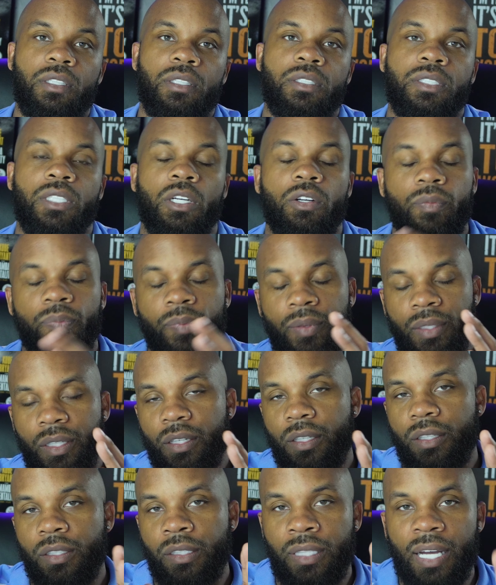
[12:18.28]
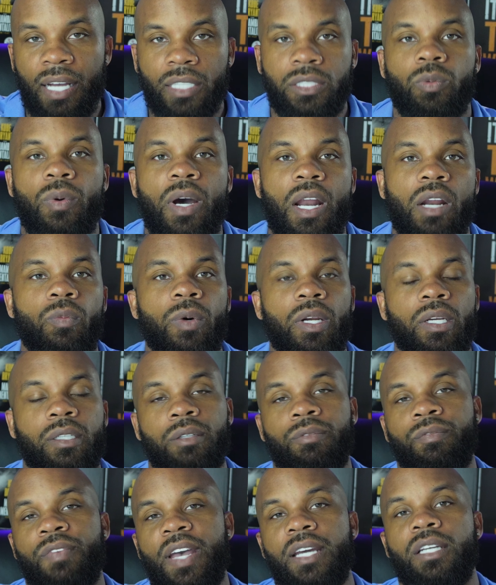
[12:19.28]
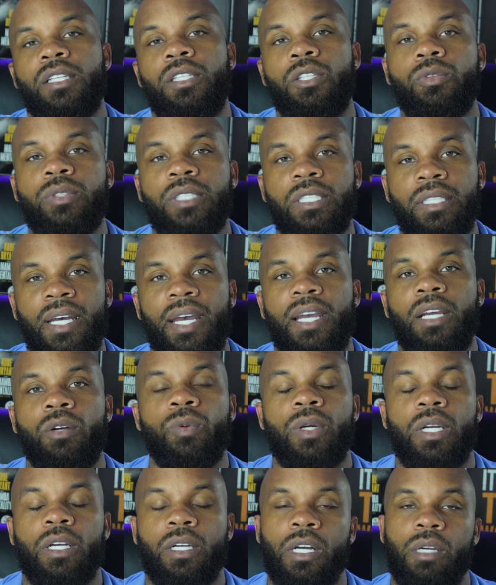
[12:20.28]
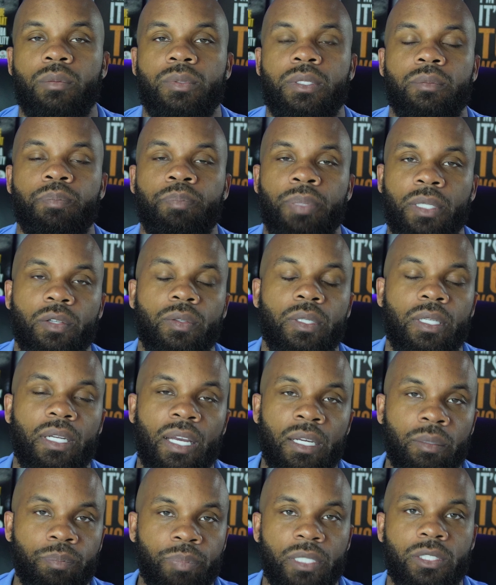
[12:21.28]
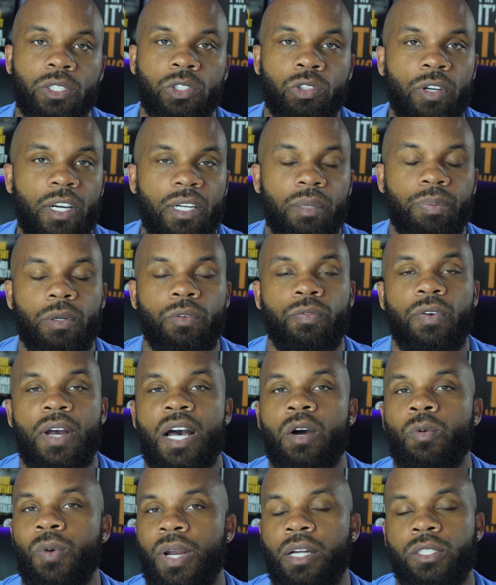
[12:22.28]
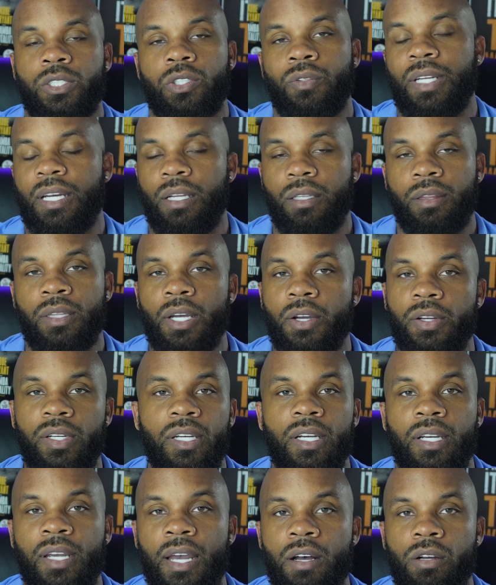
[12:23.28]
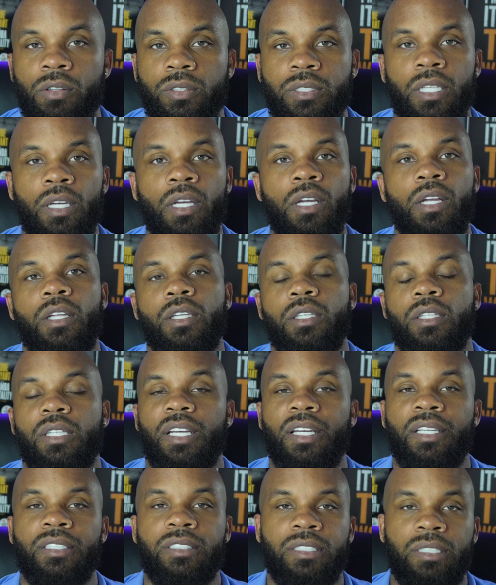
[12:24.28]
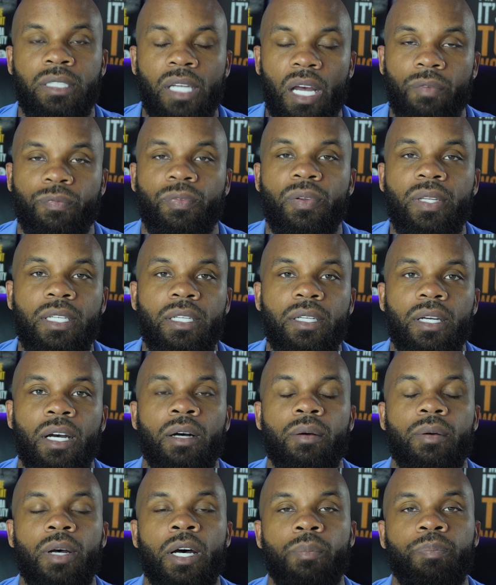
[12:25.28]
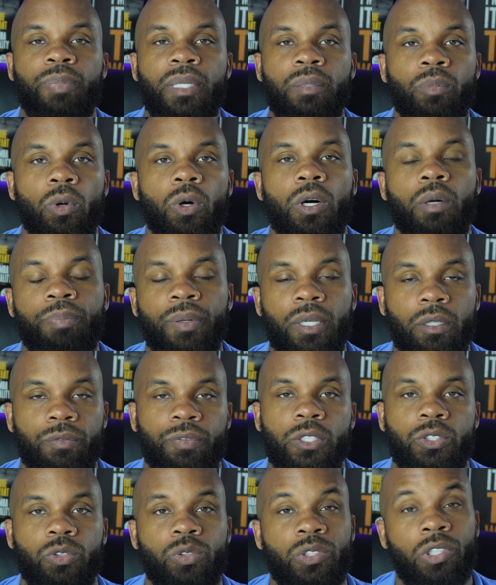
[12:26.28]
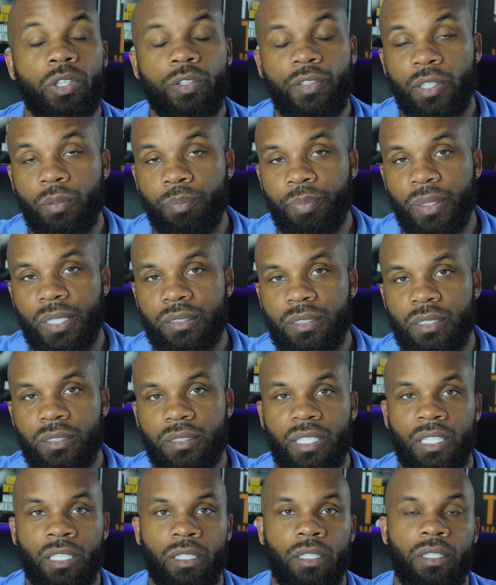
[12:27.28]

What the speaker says: So that's what I want to convey to you today when it comes to building a business credit profile without your net 30 accounts. It's definitely be more beneficial to your business.